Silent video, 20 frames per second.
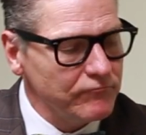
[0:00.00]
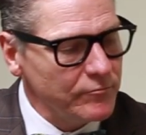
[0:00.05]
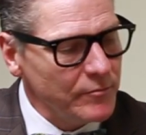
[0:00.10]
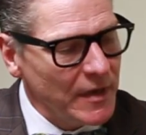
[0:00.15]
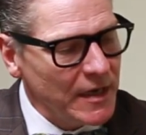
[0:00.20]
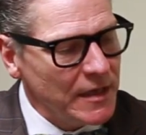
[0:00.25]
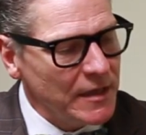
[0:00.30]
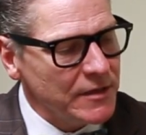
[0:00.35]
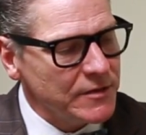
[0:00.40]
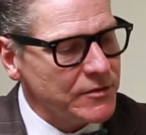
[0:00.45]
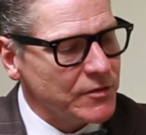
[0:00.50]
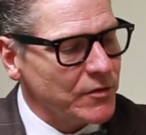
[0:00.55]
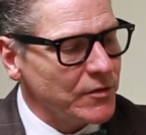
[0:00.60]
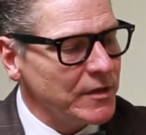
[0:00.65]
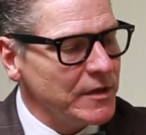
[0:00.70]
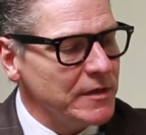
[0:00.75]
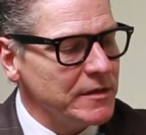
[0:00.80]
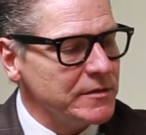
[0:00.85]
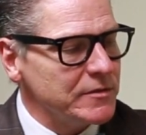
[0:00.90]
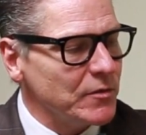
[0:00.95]
Many
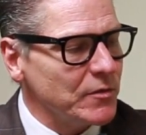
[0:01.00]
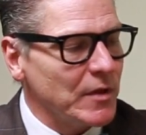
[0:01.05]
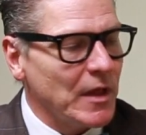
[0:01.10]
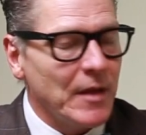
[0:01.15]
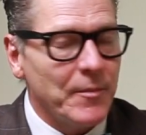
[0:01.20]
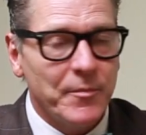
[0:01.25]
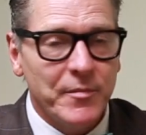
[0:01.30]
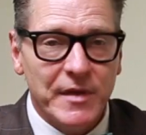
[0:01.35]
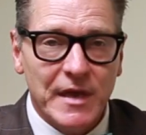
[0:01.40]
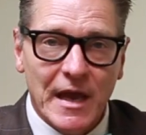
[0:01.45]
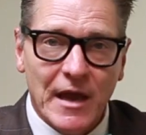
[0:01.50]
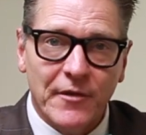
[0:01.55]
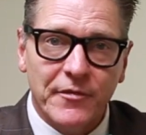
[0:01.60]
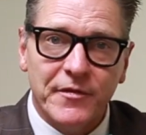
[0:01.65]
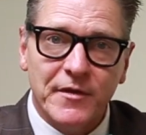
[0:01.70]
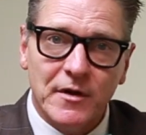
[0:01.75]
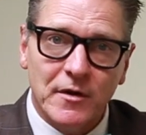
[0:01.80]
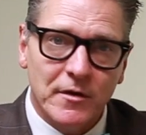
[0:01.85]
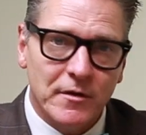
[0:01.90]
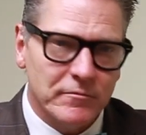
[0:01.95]
attorneys will be out
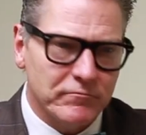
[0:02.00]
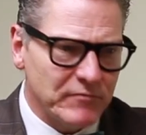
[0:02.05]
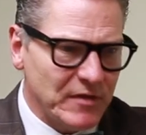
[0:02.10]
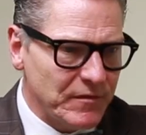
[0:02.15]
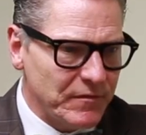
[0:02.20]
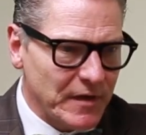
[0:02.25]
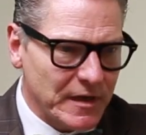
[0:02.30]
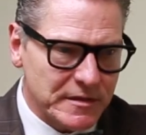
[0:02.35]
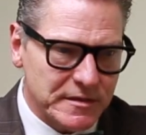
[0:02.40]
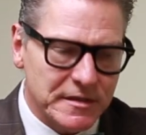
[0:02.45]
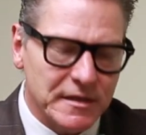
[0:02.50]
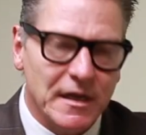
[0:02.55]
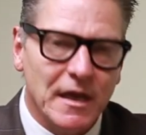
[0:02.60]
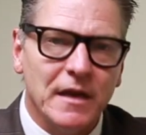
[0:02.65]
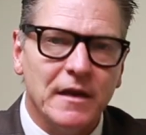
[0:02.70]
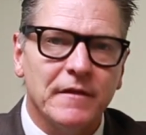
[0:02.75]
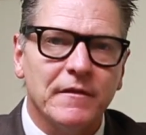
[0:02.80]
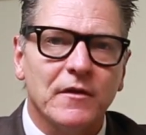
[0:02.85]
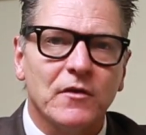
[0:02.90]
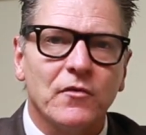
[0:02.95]
there
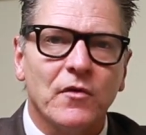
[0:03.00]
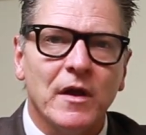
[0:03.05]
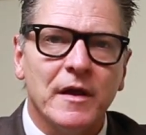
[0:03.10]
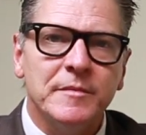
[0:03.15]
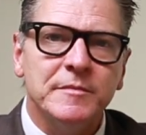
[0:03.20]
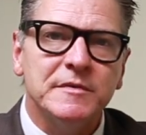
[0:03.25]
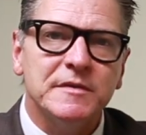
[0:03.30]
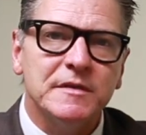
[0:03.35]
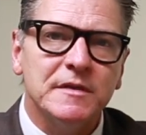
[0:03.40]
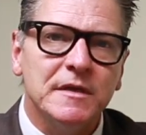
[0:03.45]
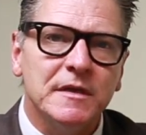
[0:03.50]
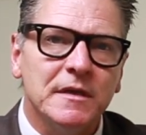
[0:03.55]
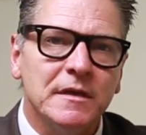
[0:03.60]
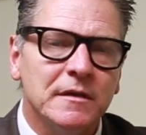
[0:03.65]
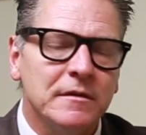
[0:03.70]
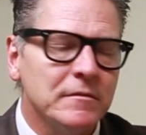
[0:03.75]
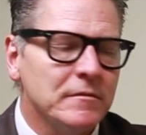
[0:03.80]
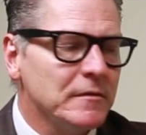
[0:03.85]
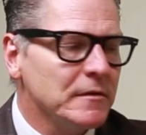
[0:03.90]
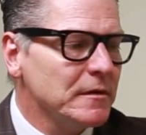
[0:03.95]
investigating the crime
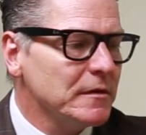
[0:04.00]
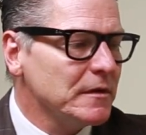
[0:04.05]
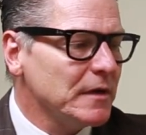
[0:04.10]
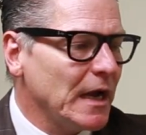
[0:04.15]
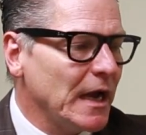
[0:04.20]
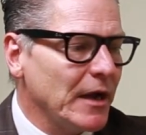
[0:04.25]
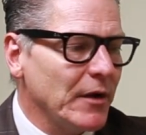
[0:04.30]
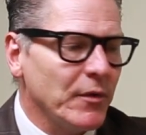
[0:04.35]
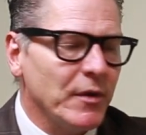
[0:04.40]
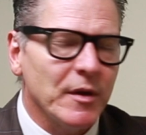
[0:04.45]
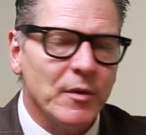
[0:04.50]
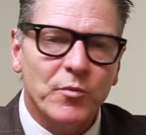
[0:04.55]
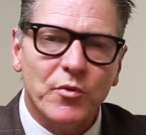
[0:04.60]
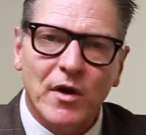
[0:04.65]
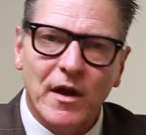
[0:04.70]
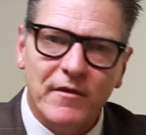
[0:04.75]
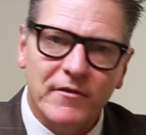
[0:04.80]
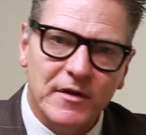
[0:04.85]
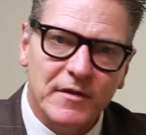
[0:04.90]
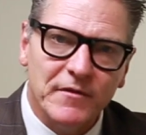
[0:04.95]
scene, hiring a
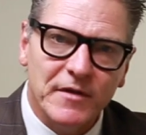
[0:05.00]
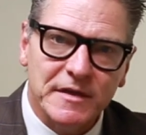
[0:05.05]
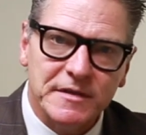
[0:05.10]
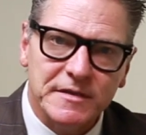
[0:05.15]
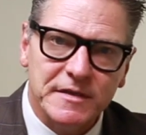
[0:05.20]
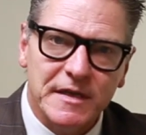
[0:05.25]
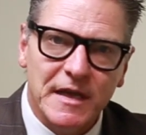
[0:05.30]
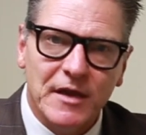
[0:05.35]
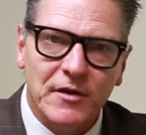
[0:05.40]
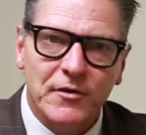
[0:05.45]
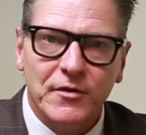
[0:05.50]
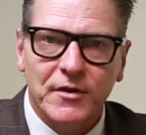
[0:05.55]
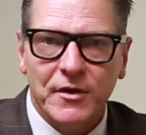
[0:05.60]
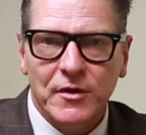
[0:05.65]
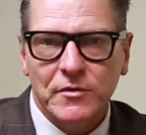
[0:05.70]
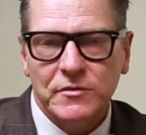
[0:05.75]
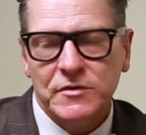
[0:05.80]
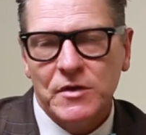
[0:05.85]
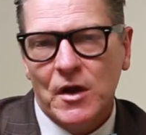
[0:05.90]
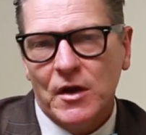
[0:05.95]
private investigator to
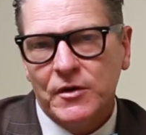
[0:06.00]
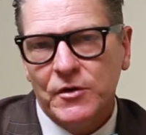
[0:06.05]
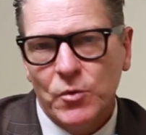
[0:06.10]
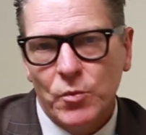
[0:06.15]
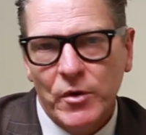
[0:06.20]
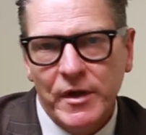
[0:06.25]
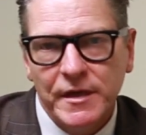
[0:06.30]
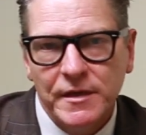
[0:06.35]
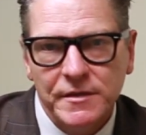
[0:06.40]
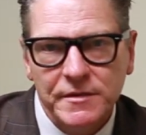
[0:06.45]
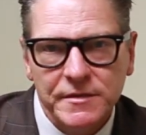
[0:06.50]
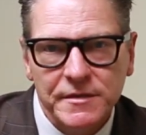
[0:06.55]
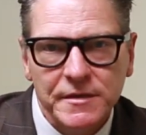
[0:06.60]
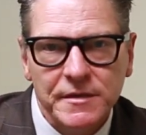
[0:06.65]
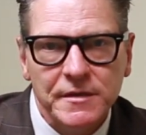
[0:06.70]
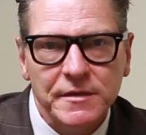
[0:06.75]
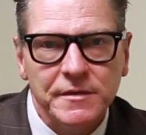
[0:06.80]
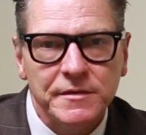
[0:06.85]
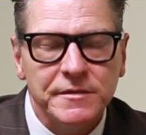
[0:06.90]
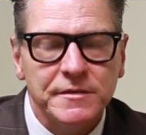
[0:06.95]
go talk to
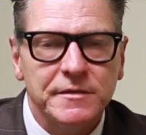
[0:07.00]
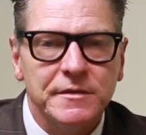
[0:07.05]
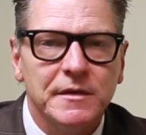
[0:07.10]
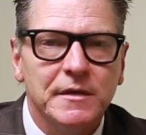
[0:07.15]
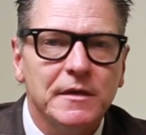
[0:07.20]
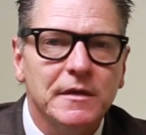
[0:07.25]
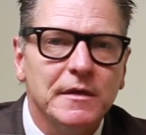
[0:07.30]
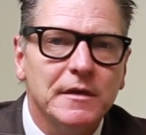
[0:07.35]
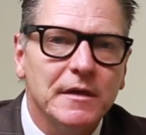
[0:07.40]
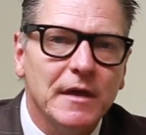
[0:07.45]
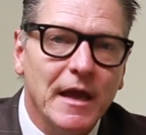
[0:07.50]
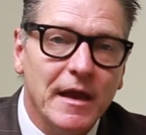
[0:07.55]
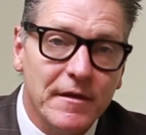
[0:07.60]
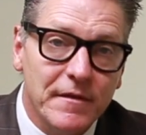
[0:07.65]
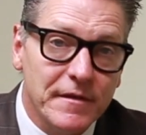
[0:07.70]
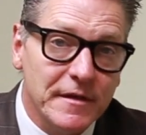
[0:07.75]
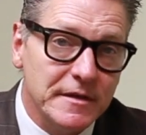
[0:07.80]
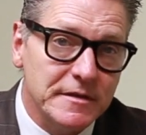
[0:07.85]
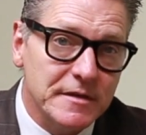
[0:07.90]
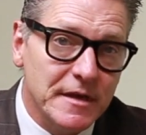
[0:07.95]
witnesses, and
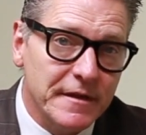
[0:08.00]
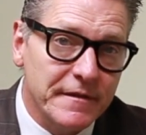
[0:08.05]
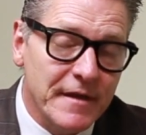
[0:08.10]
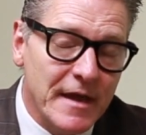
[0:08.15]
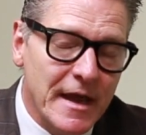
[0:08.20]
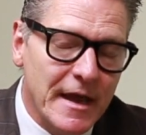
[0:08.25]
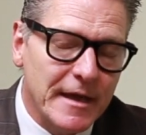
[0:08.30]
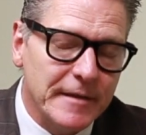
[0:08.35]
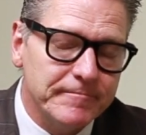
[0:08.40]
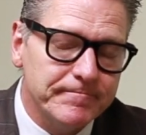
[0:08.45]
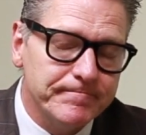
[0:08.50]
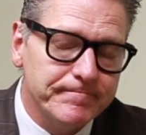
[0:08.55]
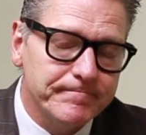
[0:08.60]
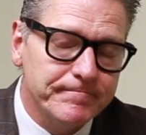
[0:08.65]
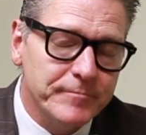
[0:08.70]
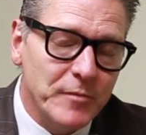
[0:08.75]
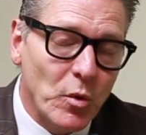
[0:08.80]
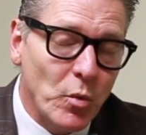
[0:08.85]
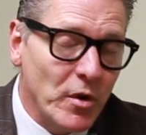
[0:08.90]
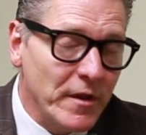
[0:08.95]
things like that.
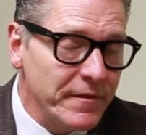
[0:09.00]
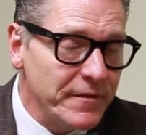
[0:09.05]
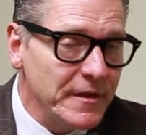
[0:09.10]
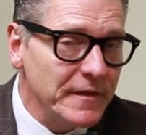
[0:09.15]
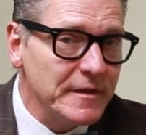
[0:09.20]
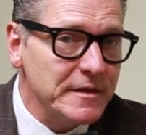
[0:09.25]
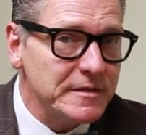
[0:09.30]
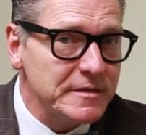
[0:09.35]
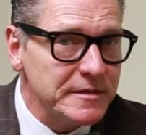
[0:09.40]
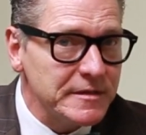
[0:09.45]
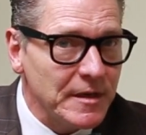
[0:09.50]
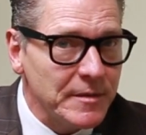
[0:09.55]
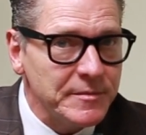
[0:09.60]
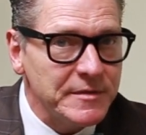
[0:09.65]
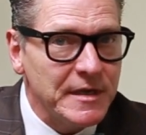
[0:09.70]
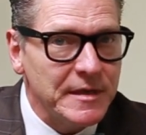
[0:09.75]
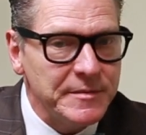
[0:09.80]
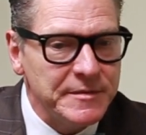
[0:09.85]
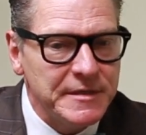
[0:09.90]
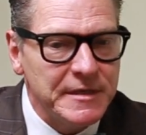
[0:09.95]
But one thing that
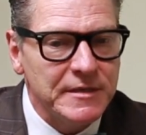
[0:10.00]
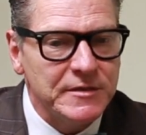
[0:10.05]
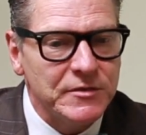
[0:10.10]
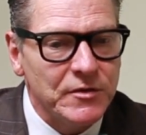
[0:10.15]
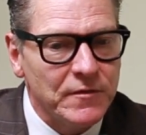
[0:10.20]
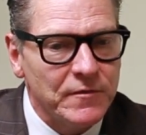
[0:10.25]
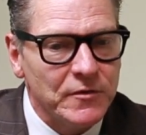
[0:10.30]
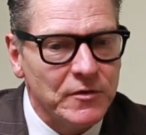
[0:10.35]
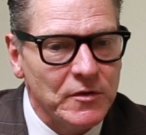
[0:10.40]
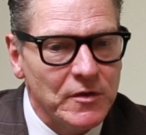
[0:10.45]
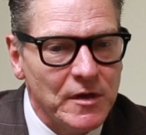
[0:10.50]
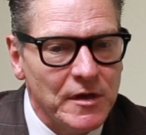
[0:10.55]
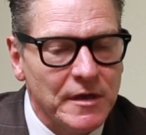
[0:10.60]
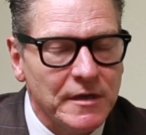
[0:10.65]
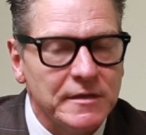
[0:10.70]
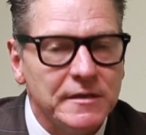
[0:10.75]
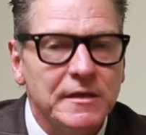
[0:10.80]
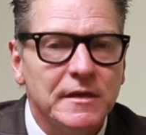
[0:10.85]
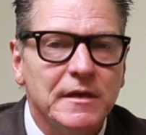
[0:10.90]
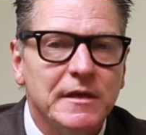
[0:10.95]
sometimes gets
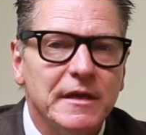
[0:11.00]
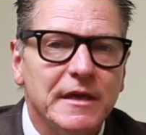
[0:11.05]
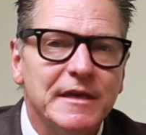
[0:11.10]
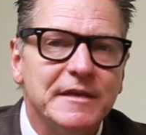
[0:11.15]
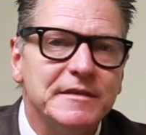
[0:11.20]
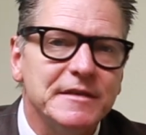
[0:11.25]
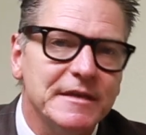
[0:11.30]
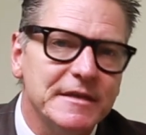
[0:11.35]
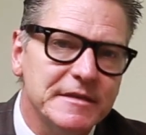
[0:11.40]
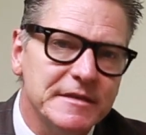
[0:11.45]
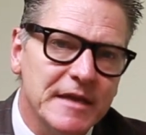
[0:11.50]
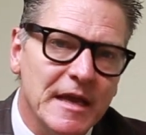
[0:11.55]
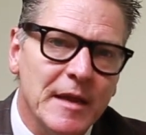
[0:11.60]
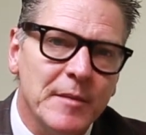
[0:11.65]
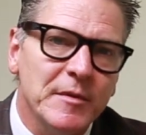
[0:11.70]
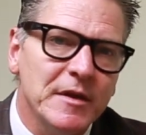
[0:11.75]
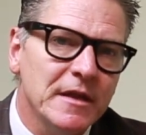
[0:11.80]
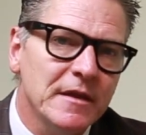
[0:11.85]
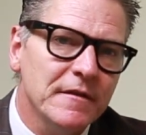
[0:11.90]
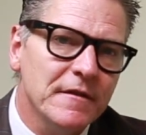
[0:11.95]
overlooked is
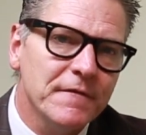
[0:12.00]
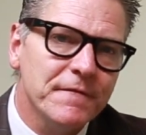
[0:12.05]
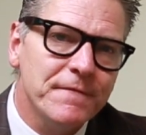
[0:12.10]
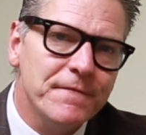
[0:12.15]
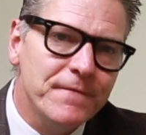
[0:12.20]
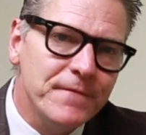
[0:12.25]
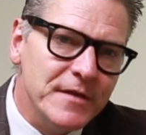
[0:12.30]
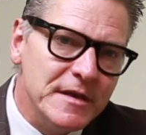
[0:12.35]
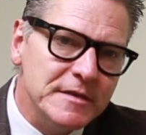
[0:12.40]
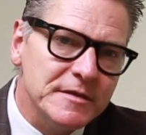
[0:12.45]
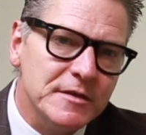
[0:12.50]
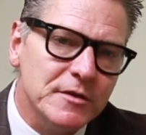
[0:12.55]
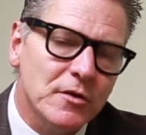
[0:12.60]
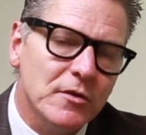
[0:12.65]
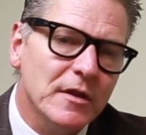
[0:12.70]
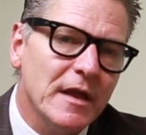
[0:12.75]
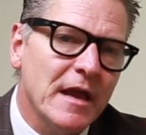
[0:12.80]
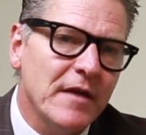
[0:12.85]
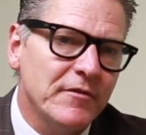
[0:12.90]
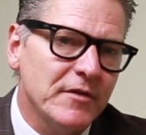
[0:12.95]
examining the
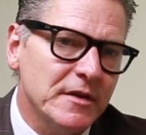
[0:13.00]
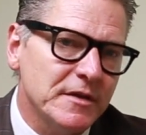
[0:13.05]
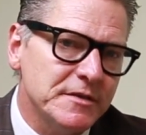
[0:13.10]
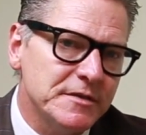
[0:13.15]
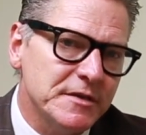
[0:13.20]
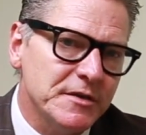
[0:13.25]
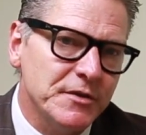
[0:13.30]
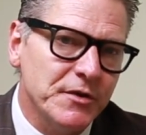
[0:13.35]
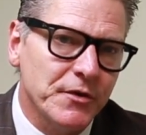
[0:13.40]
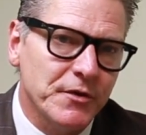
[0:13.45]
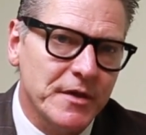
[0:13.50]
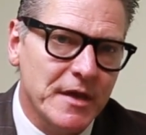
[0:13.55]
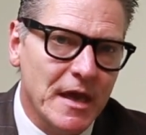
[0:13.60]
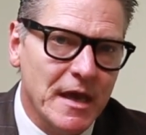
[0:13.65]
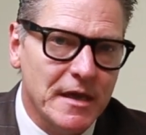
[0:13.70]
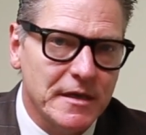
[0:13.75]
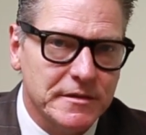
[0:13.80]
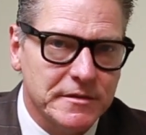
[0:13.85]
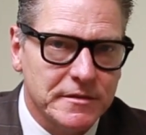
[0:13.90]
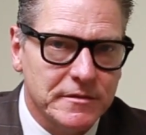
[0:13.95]
physical evidence in your
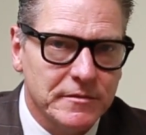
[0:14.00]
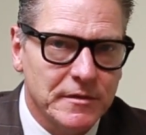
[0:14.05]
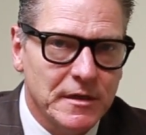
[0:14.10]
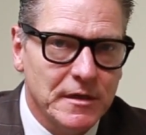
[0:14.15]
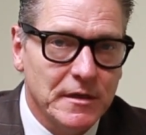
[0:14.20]
case.